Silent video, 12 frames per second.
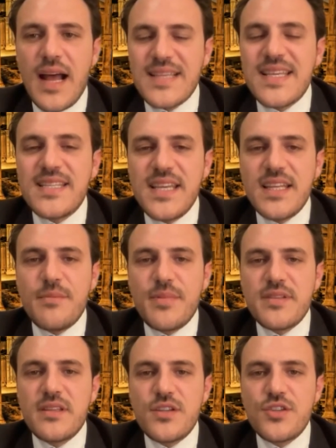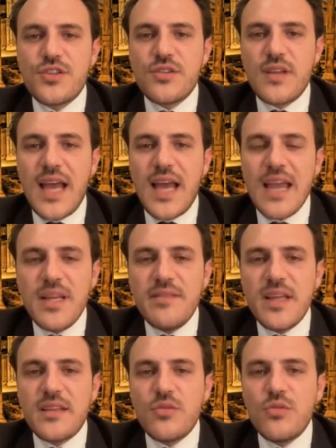as I say in the presentation, I
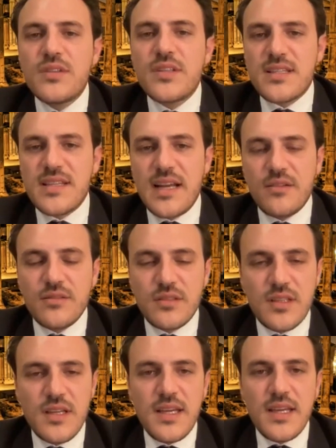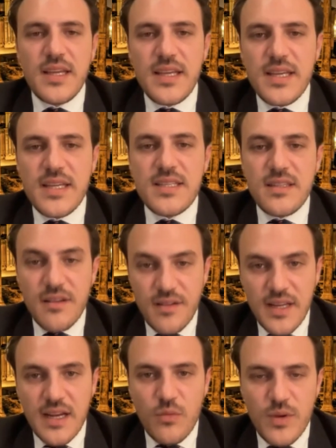believe that ultrasound is the
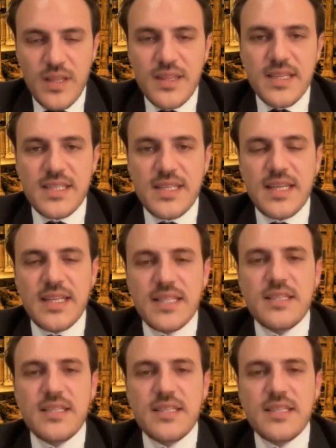real quintessence.